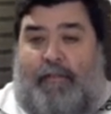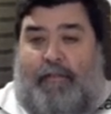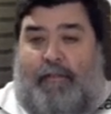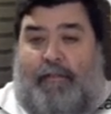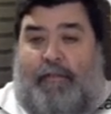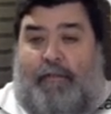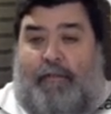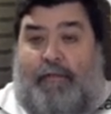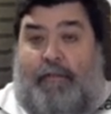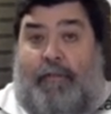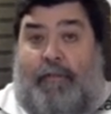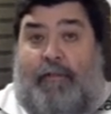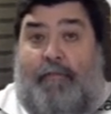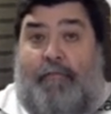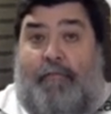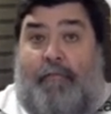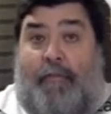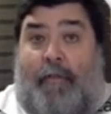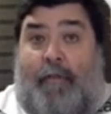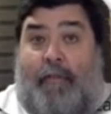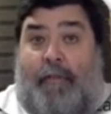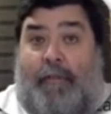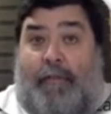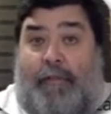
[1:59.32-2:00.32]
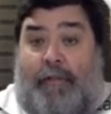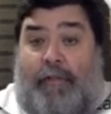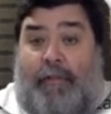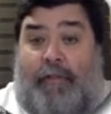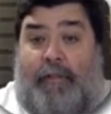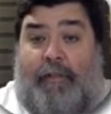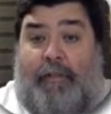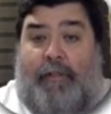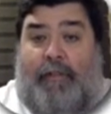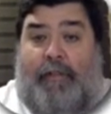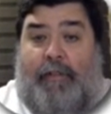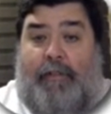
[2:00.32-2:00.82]
So you did the right
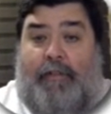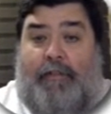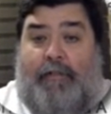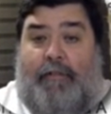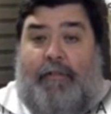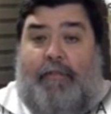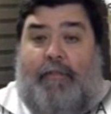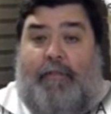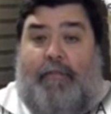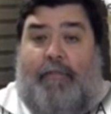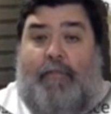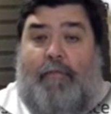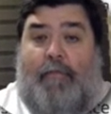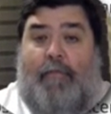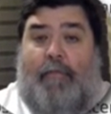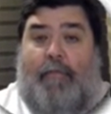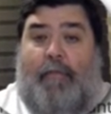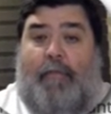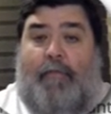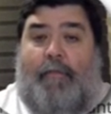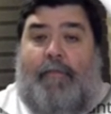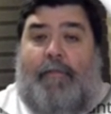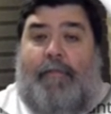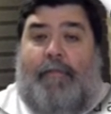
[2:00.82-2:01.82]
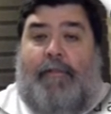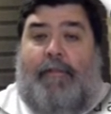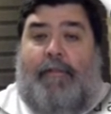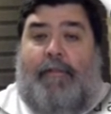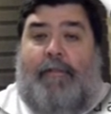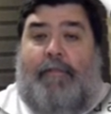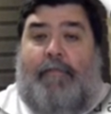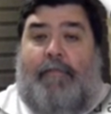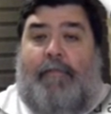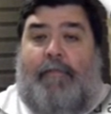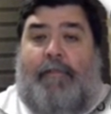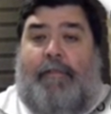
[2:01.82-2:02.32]
thing and you lodged
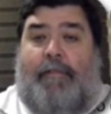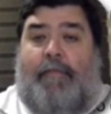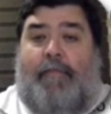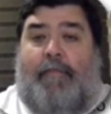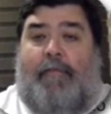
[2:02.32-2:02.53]
the visa